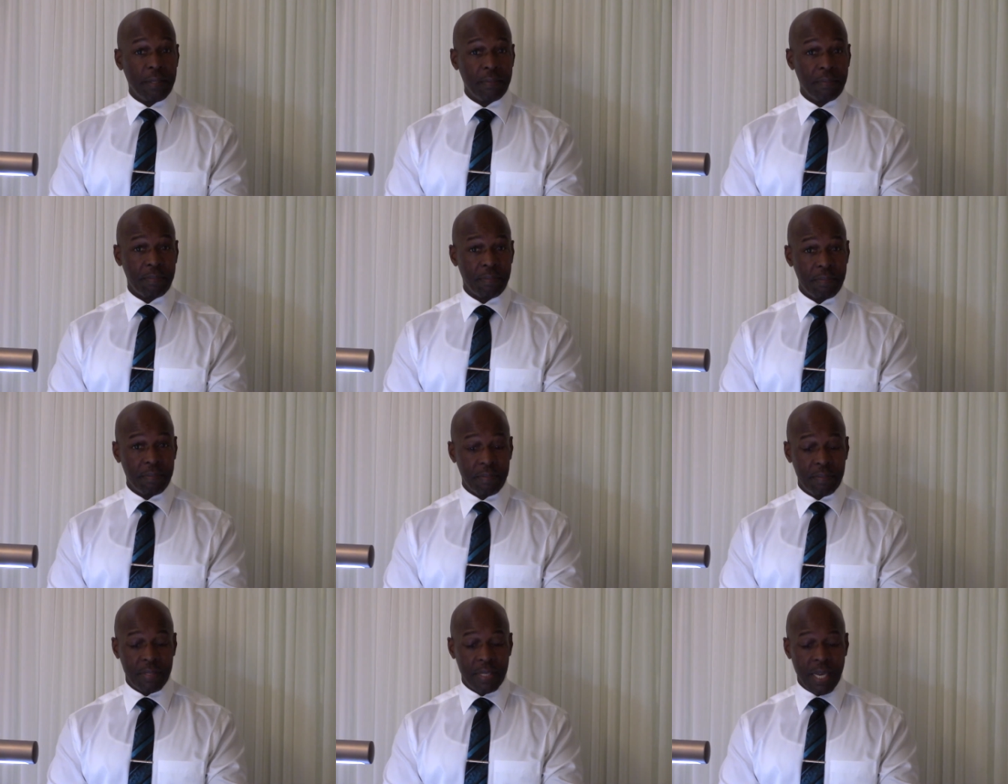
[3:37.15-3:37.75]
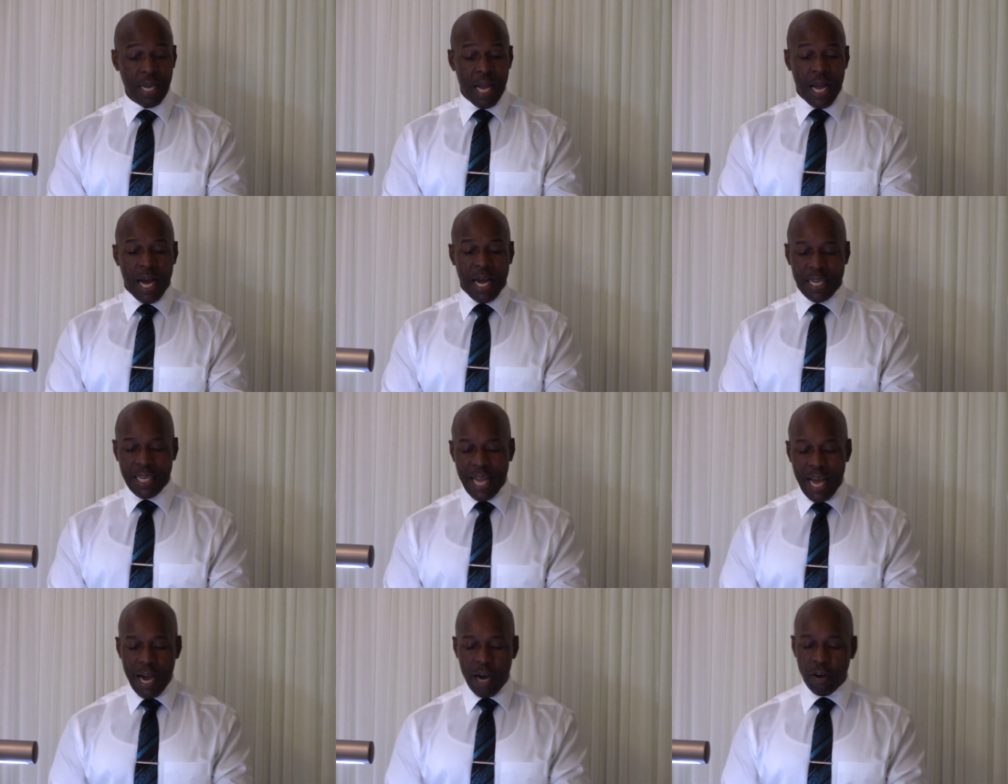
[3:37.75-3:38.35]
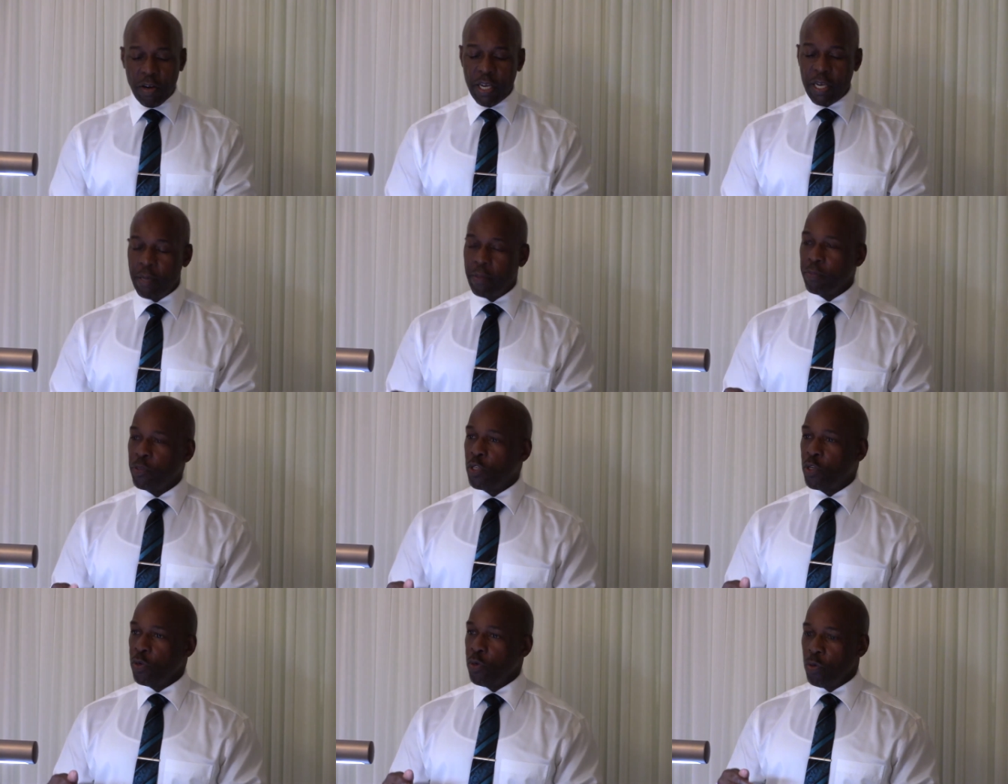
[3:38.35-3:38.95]
Yes. Allow
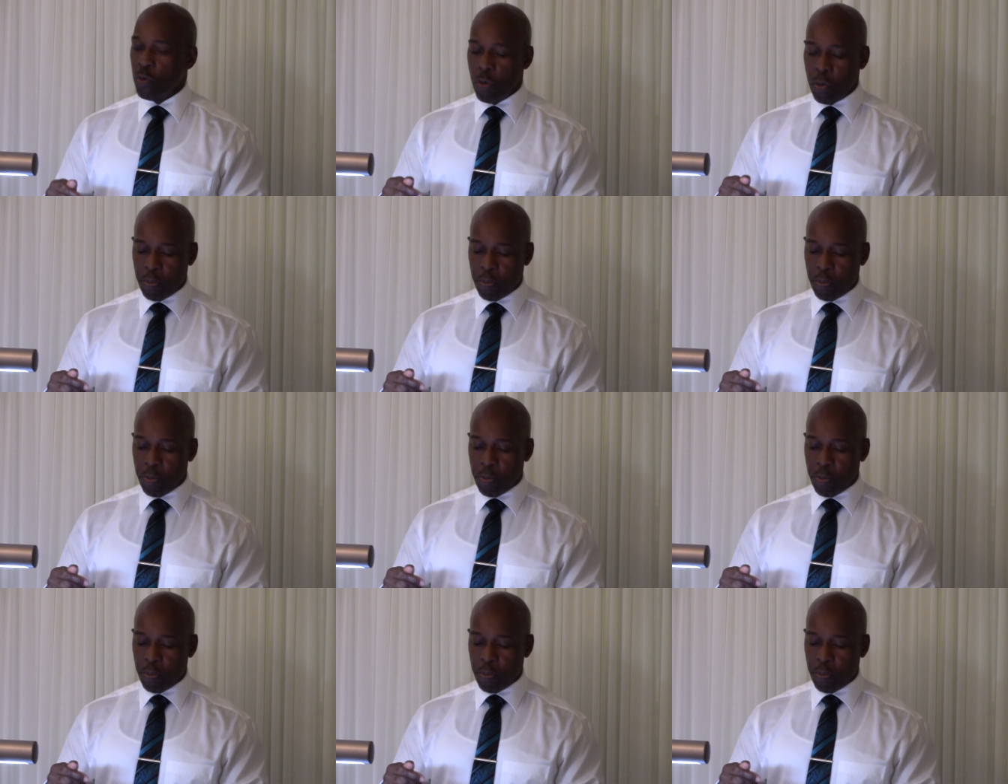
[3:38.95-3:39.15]
him to